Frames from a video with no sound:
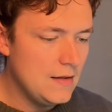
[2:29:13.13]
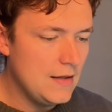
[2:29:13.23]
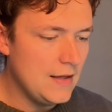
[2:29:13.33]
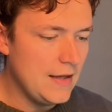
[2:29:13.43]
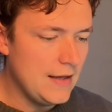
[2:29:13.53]

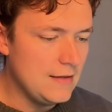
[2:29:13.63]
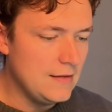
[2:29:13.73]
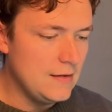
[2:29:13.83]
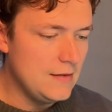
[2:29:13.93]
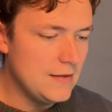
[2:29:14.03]
and
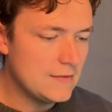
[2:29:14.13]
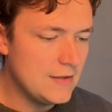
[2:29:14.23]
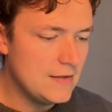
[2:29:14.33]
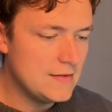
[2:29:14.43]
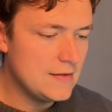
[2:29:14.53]
the
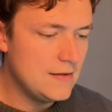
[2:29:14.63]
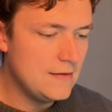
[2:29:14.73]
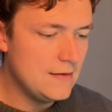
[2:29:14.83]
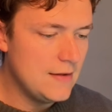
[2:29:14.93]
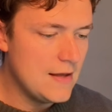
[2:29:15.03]
distance
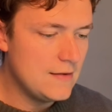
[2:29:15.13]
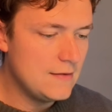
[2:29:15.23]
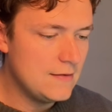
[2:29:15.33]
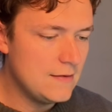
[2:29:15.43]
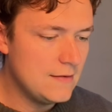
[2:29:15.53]
that
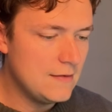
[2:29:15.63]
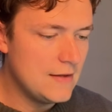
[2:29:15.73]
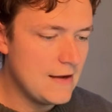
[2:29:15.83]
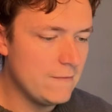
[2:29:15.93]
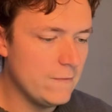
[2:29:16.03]

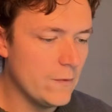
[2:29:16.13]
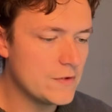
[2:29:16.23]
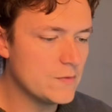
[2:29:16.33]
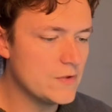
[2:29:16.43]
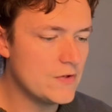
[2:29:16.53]
that
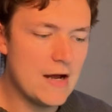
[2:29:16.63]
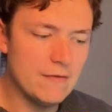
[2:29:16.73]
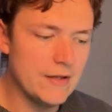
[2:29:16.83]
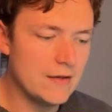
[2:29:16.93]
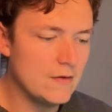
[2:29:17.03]
force was
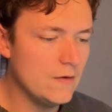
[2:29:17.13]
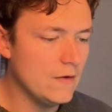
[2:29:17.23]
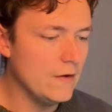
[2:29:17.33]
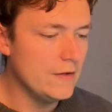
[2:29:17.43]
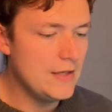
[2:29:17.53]
traveling
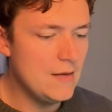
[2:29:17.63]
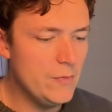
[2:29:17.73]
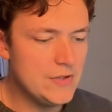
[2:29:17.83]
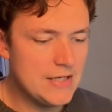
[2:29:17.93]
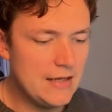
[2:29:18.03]
on the
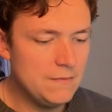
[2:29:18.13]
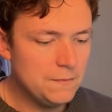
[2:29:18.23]
input side.